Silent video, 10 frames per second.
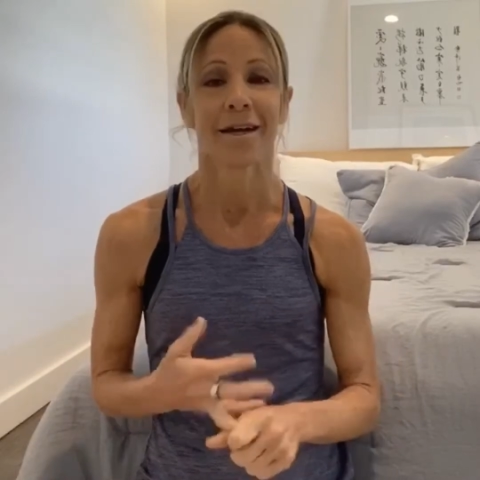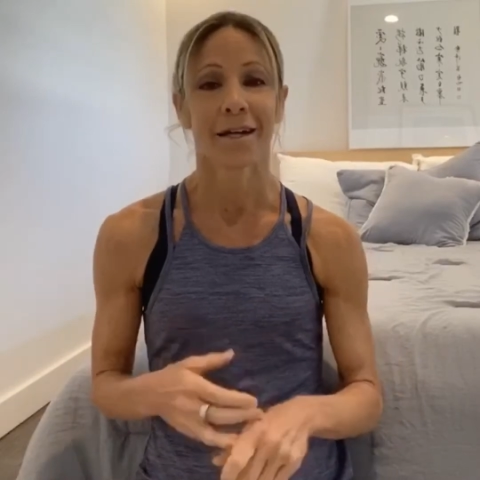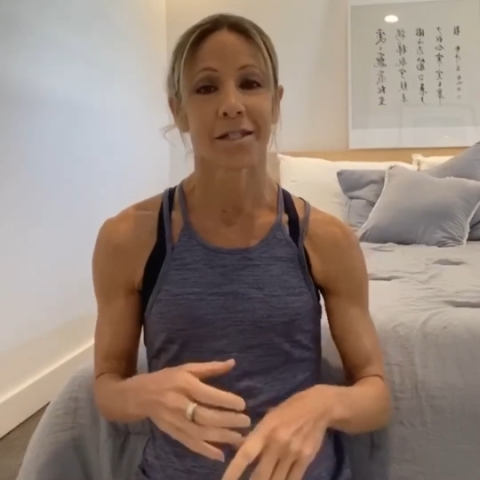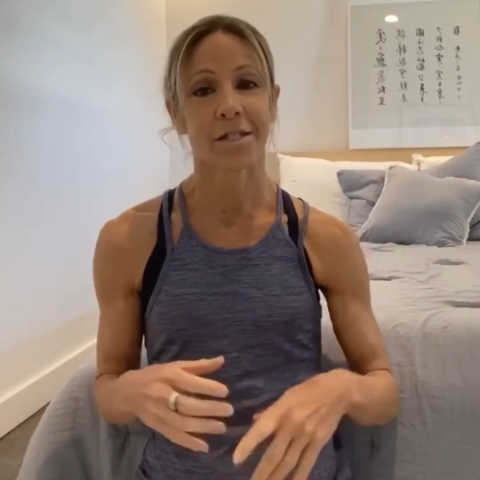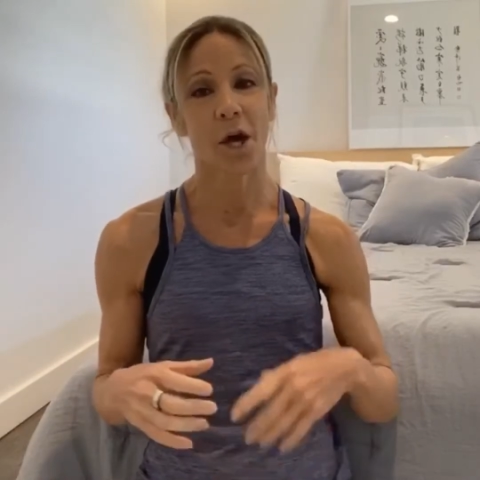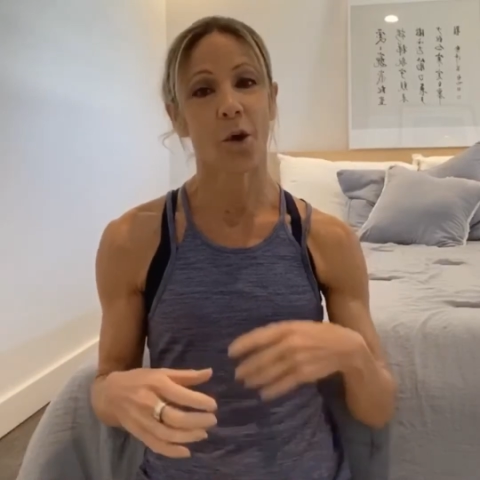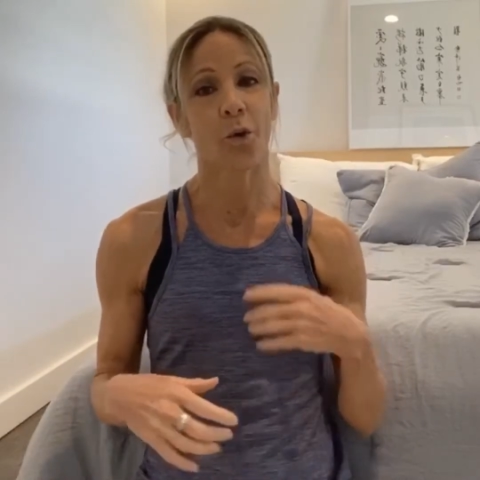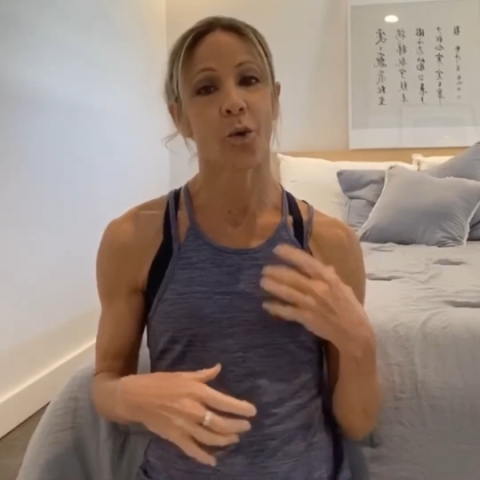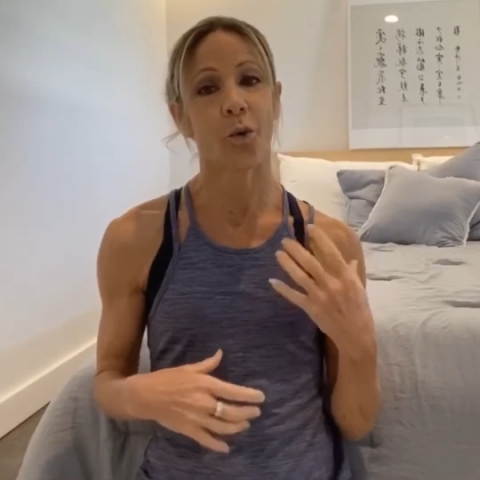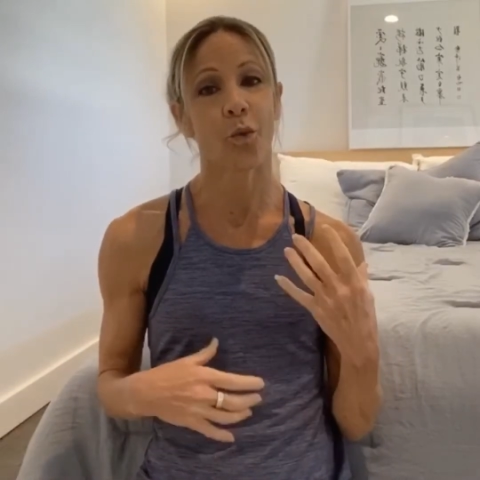
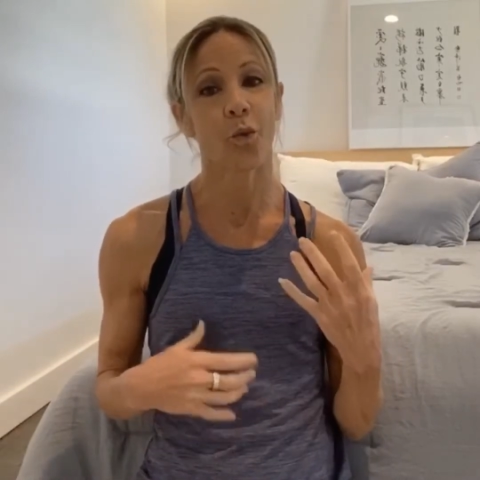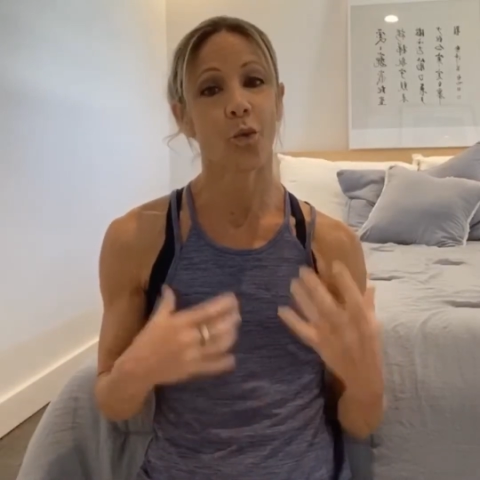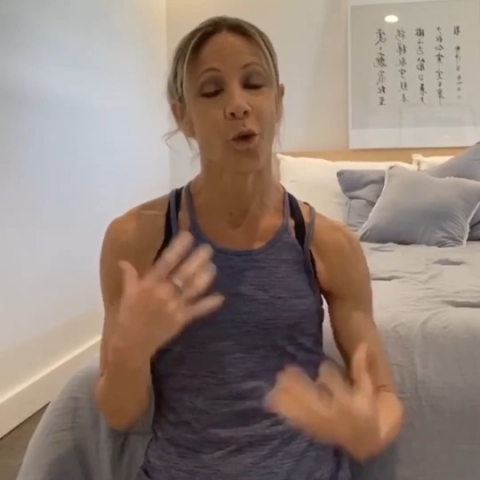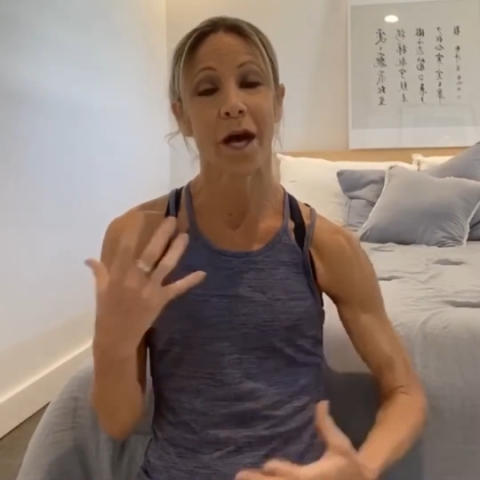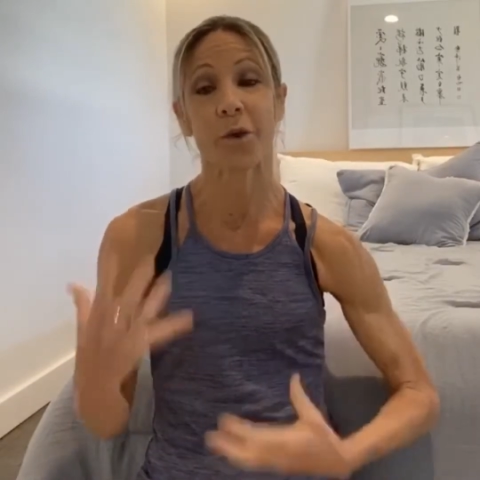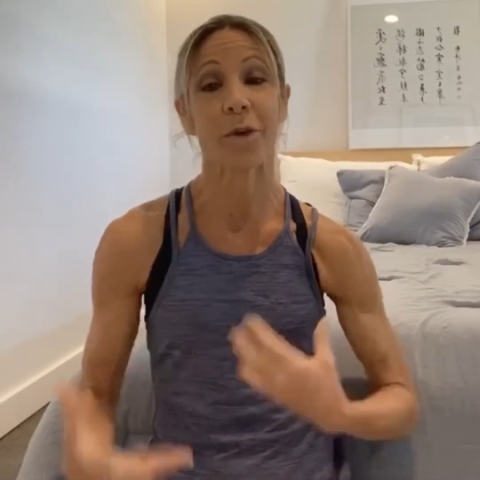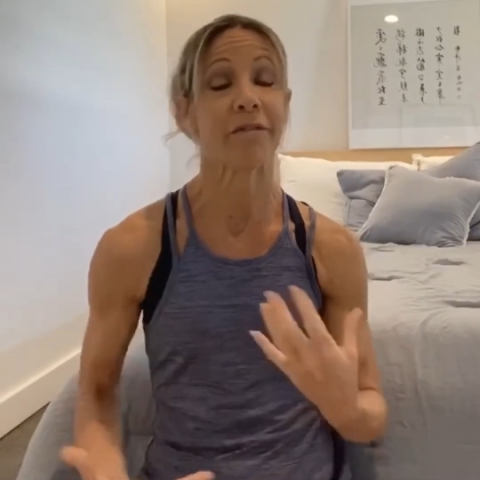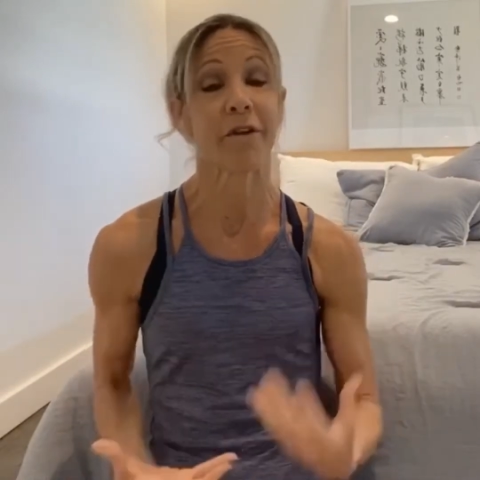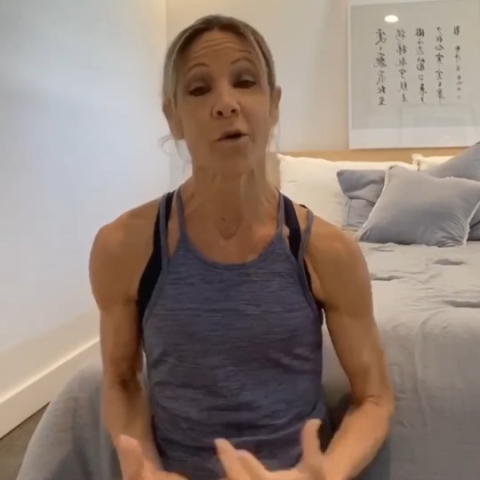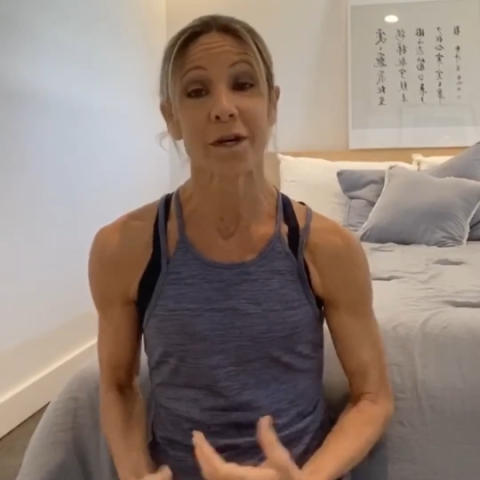So what do we
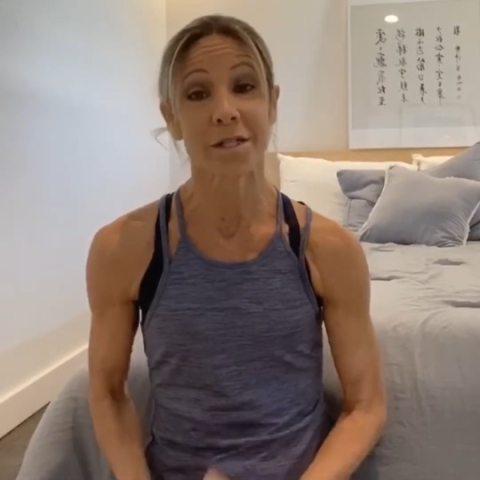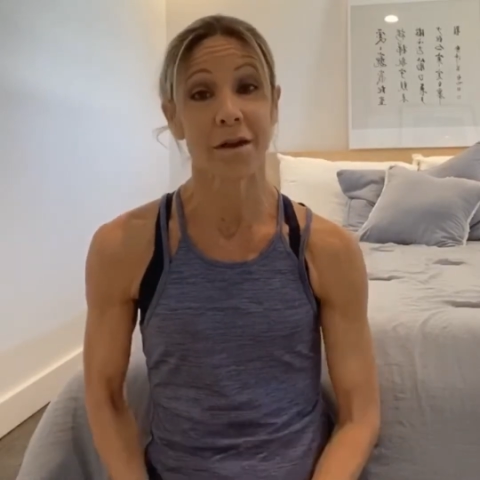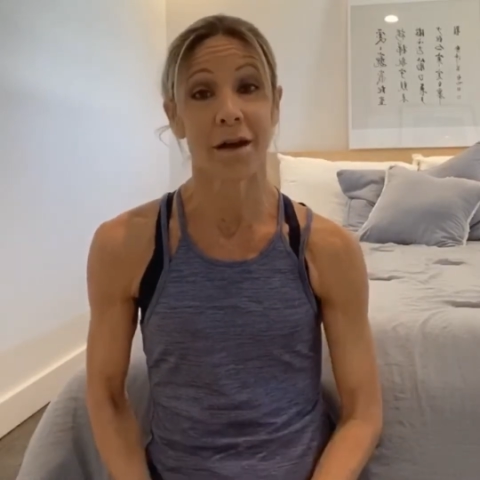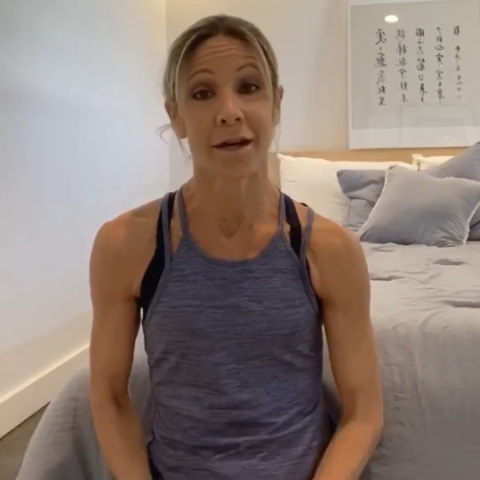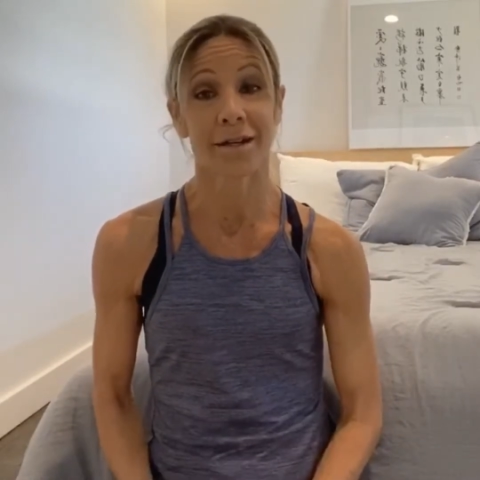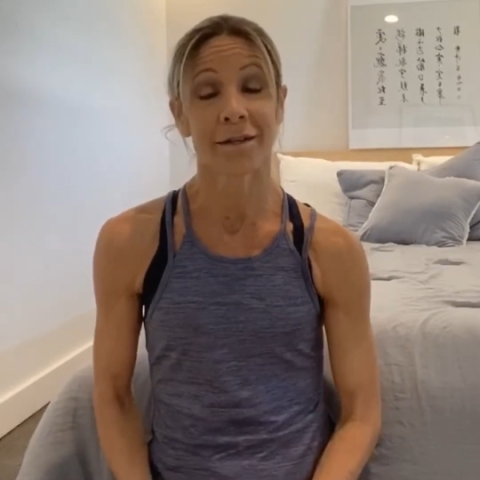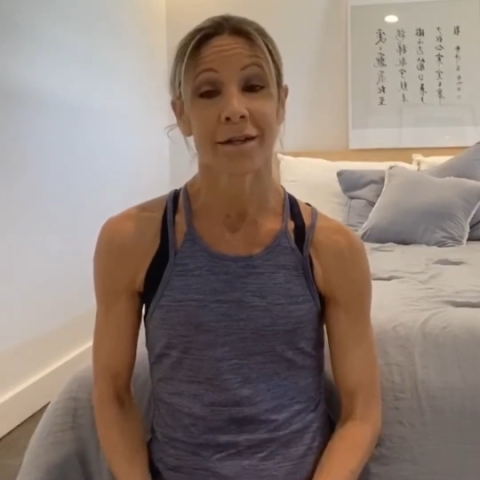focus on?